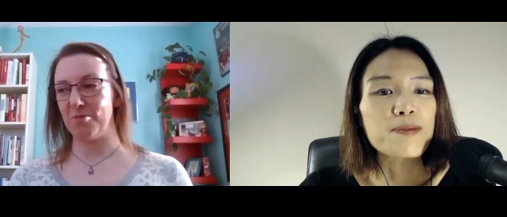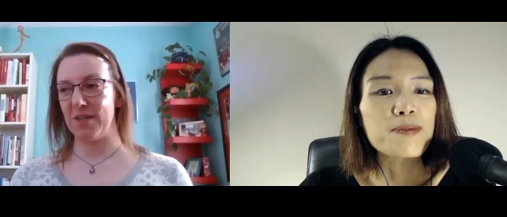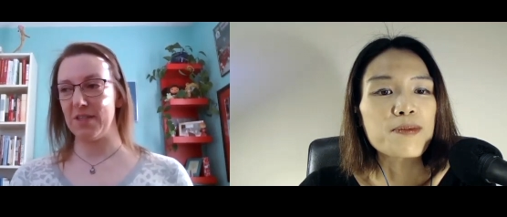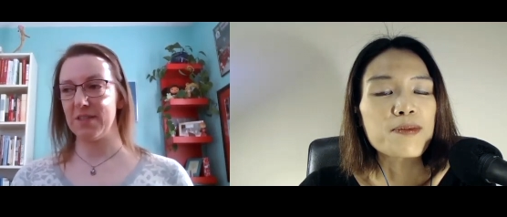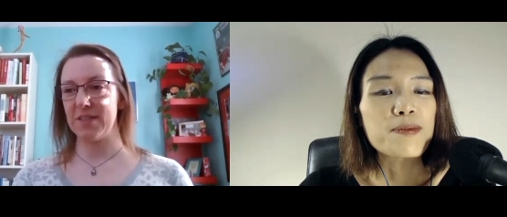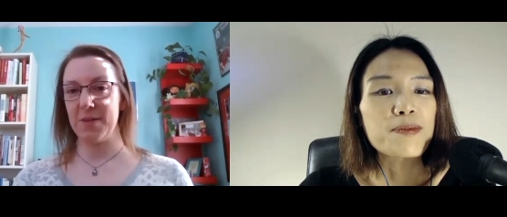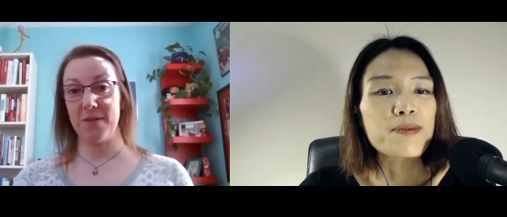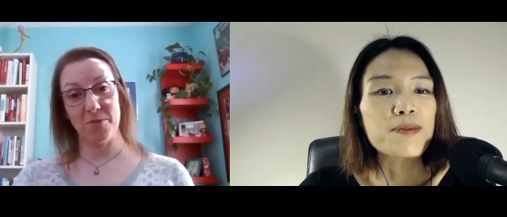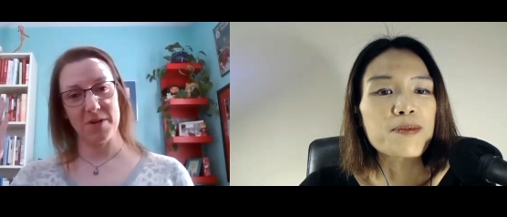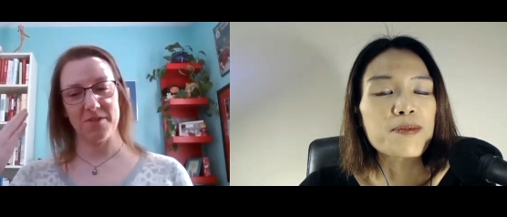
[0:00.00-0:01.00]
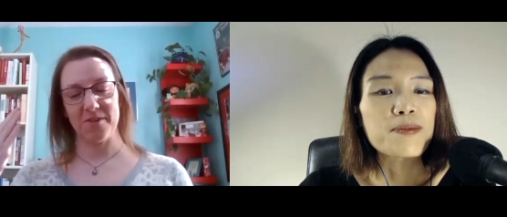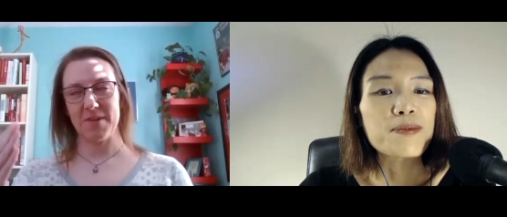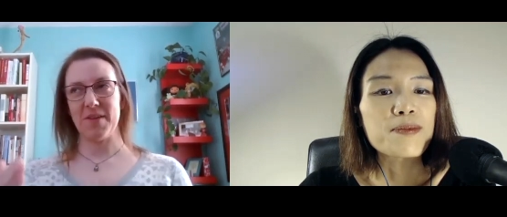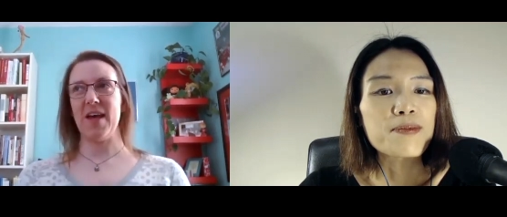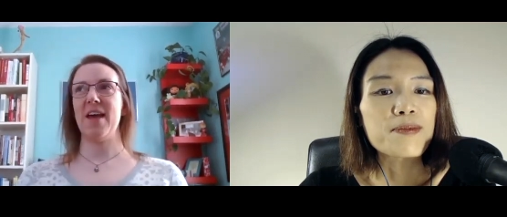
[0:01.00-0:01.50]
Speaker 1: ones, and then the ones that are in
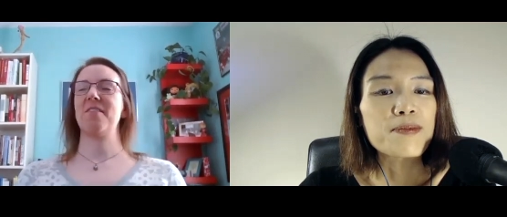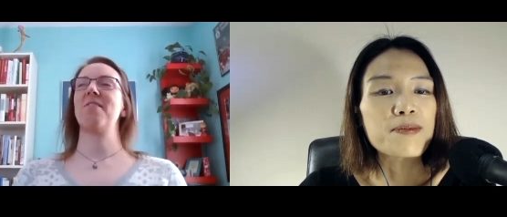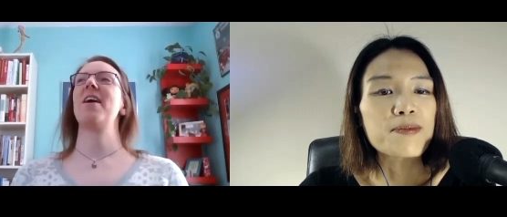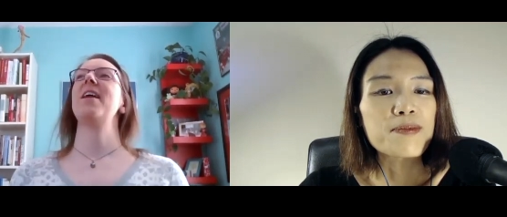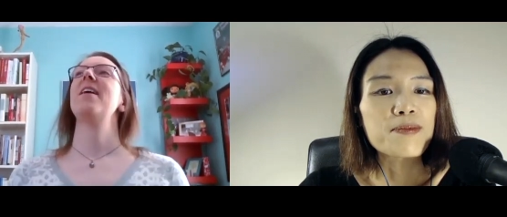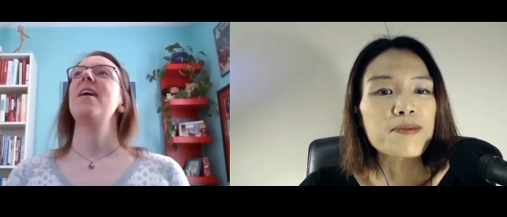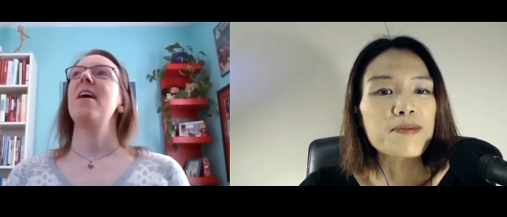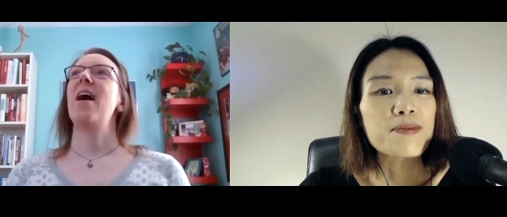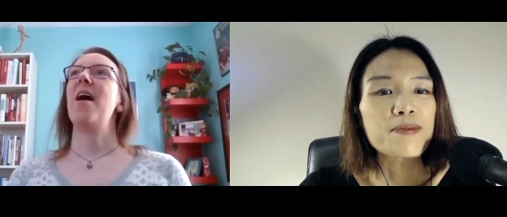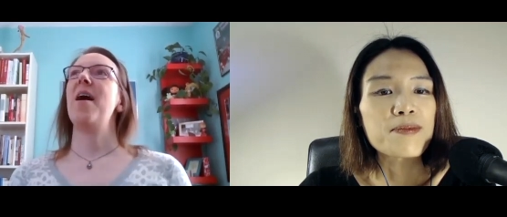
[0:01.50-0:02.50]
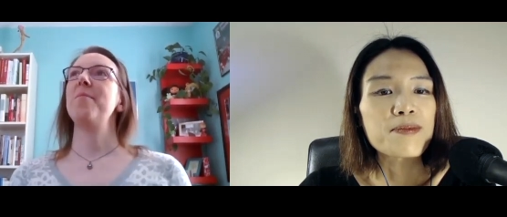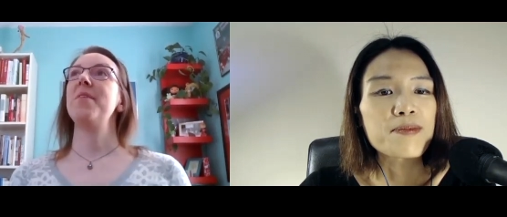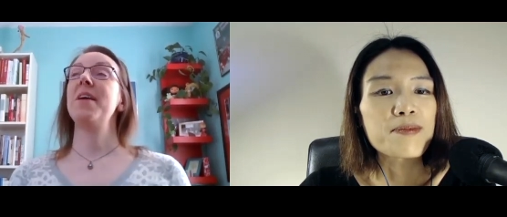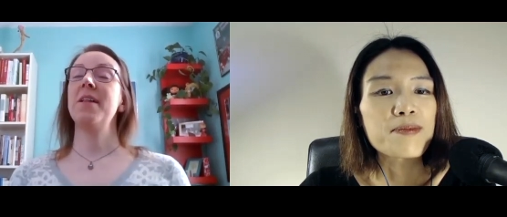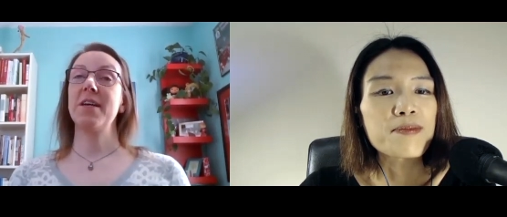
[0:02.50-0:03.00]
the head, right? Um, the
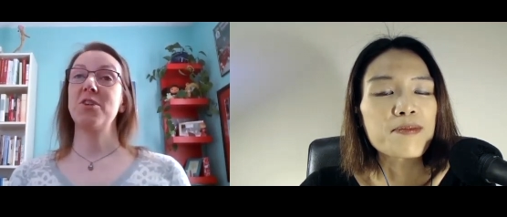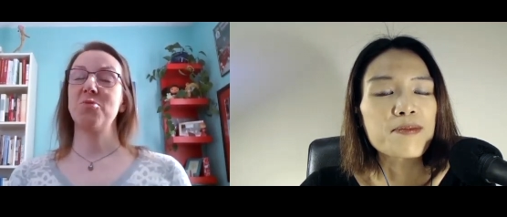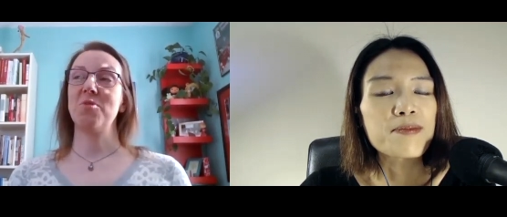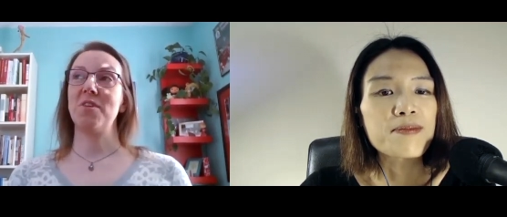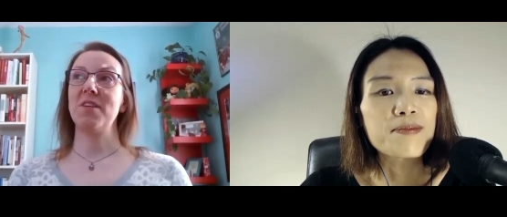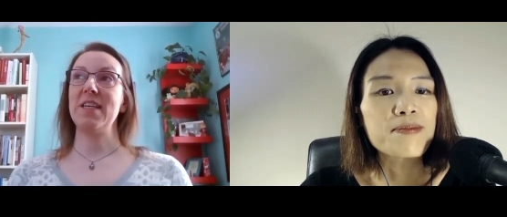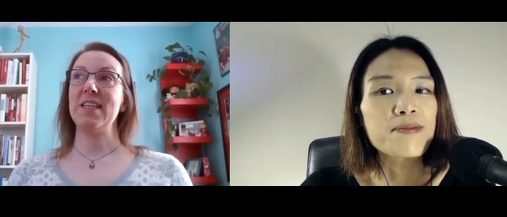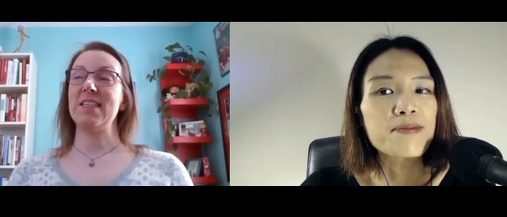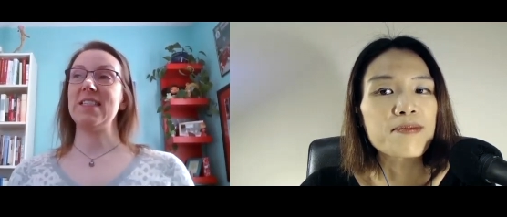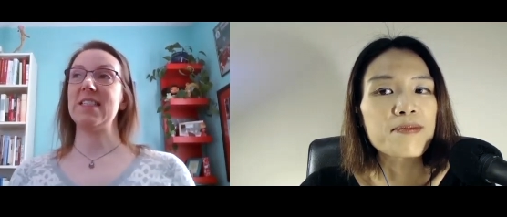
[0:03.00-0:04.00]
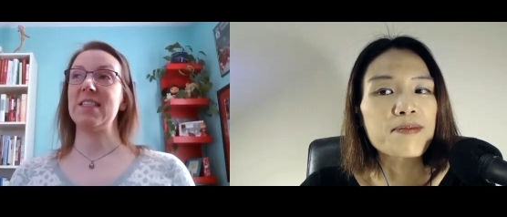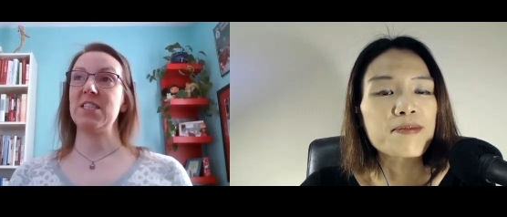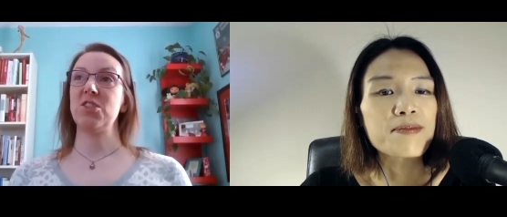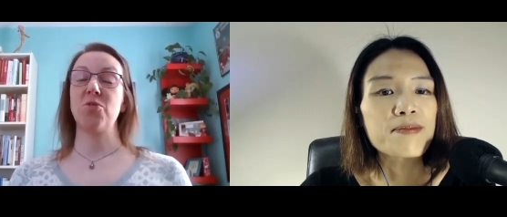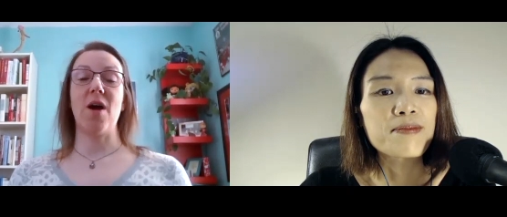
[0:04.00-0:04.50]
intellectual is
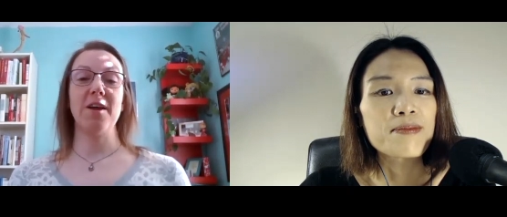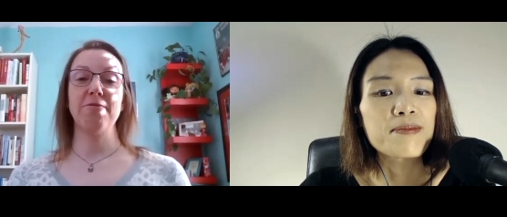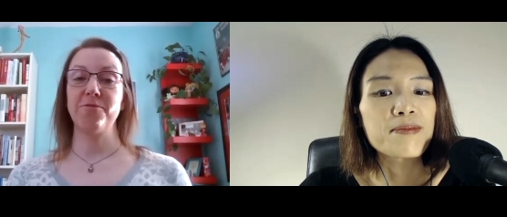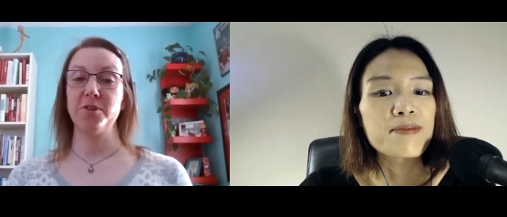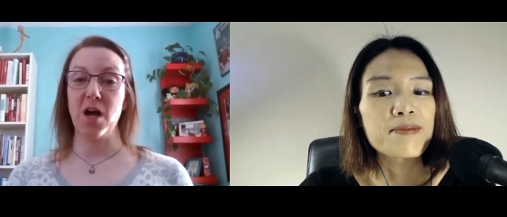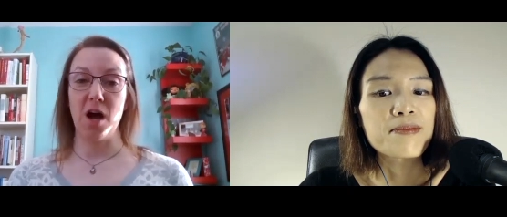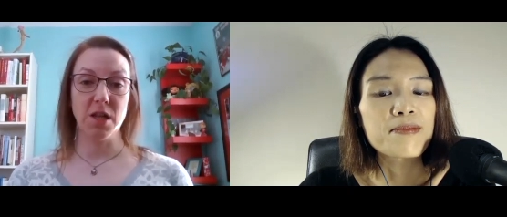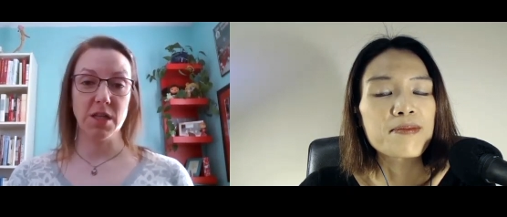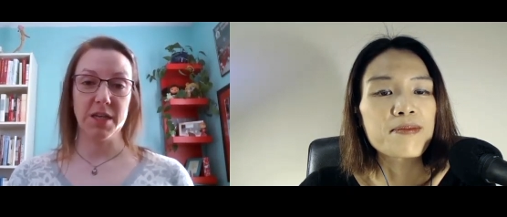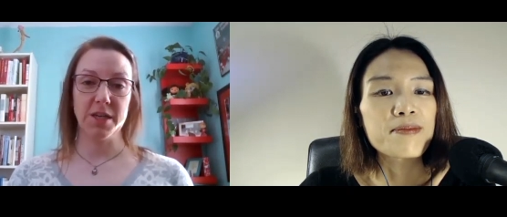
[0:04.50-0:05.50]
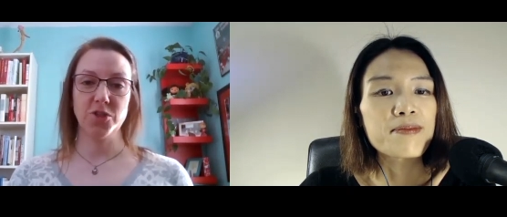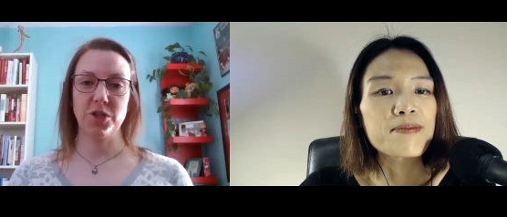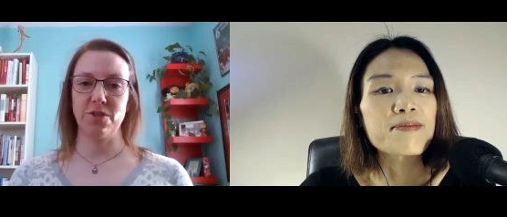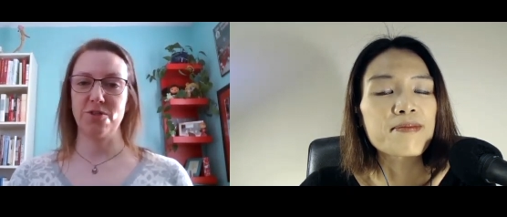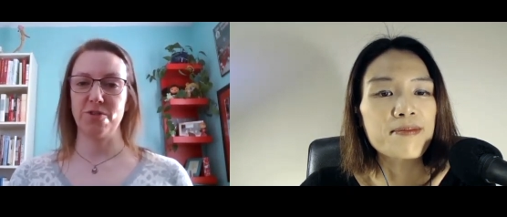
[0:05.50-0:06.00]
drive for knowledge,
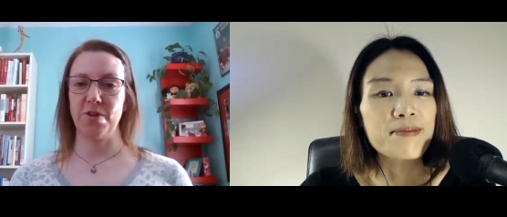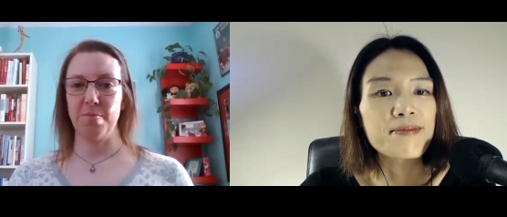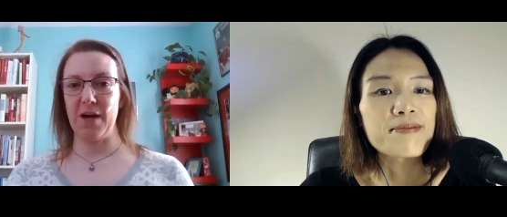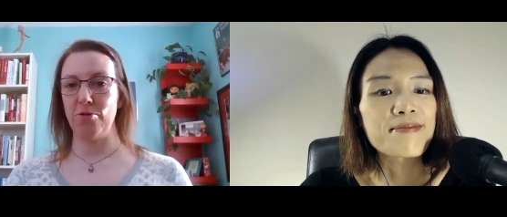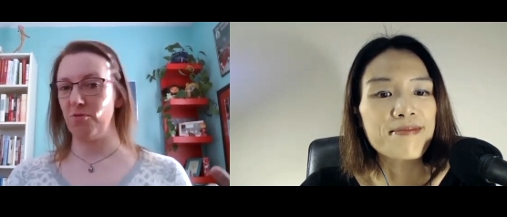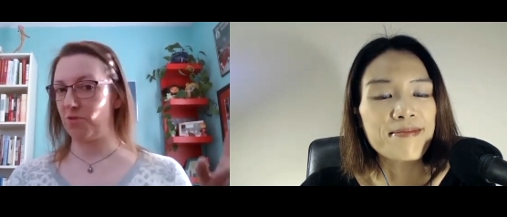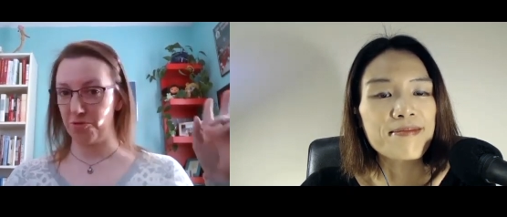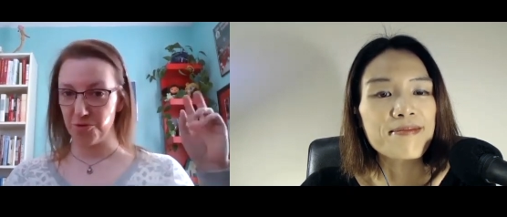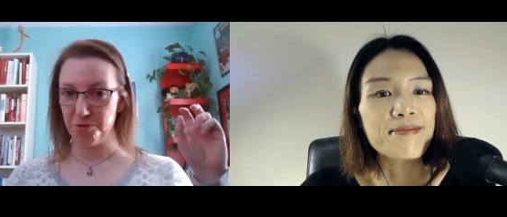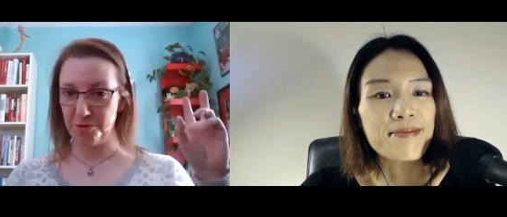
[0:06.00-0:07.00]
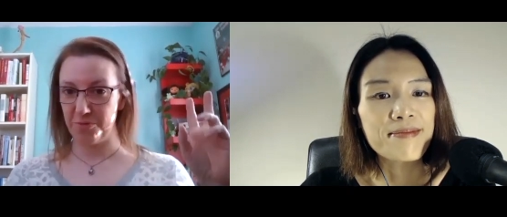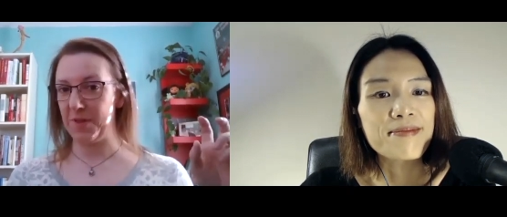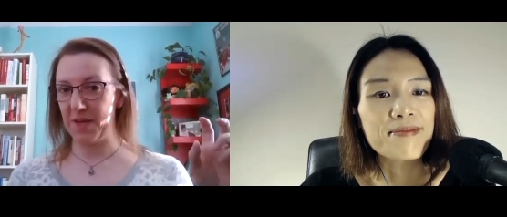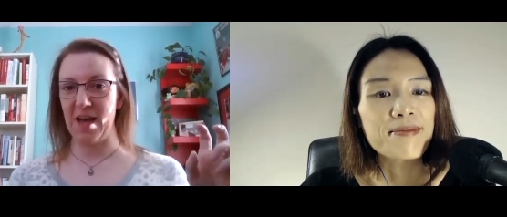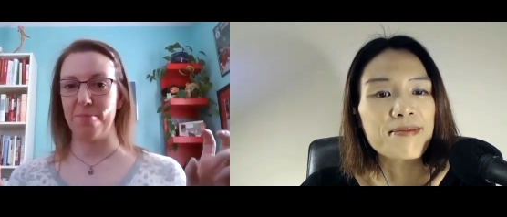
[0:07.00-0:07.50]
concern about truth with a
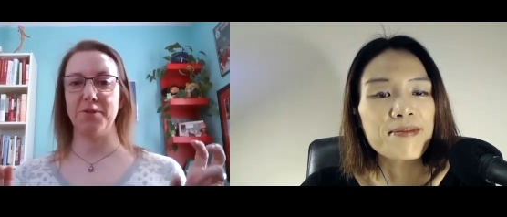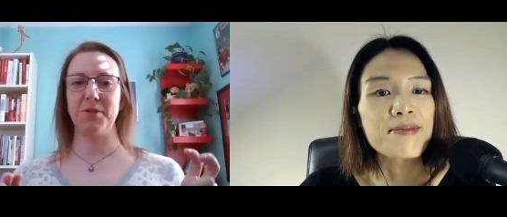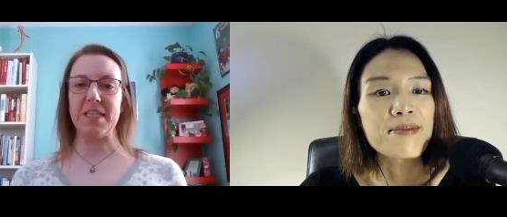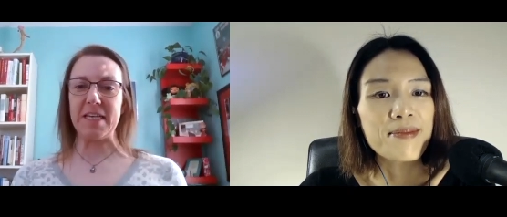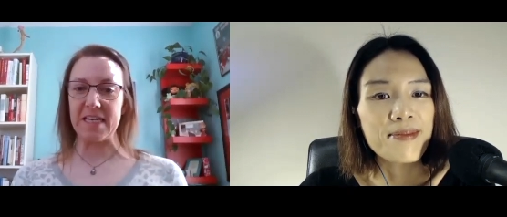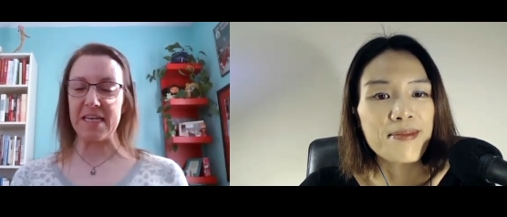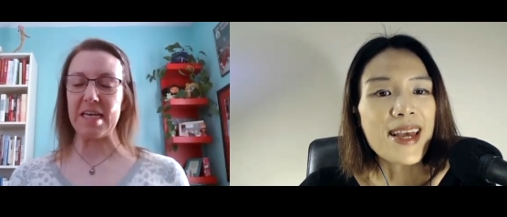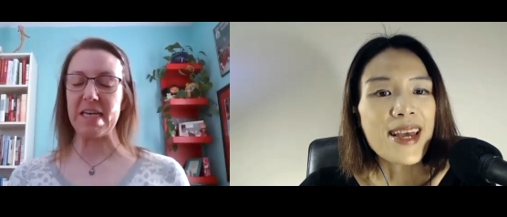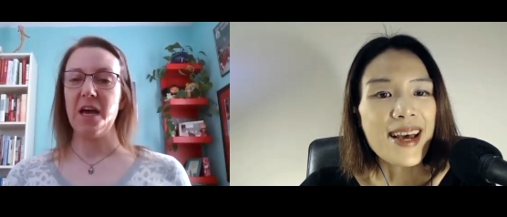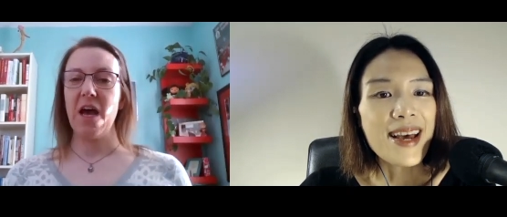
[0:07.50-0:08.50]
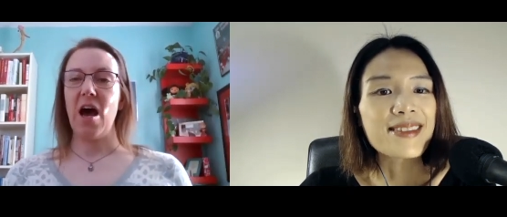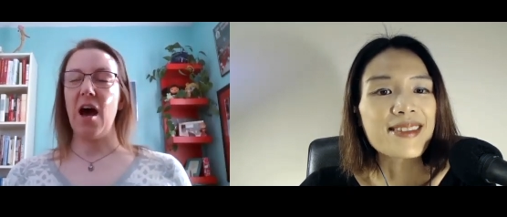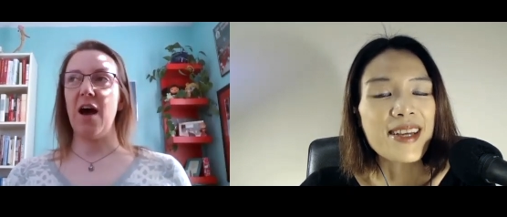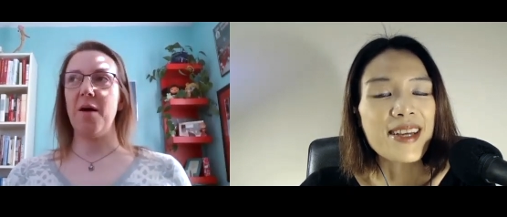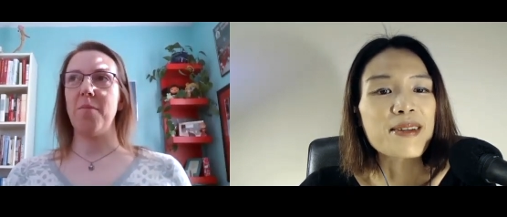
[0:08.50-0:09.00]
capital T. Yeah. yeah. Um,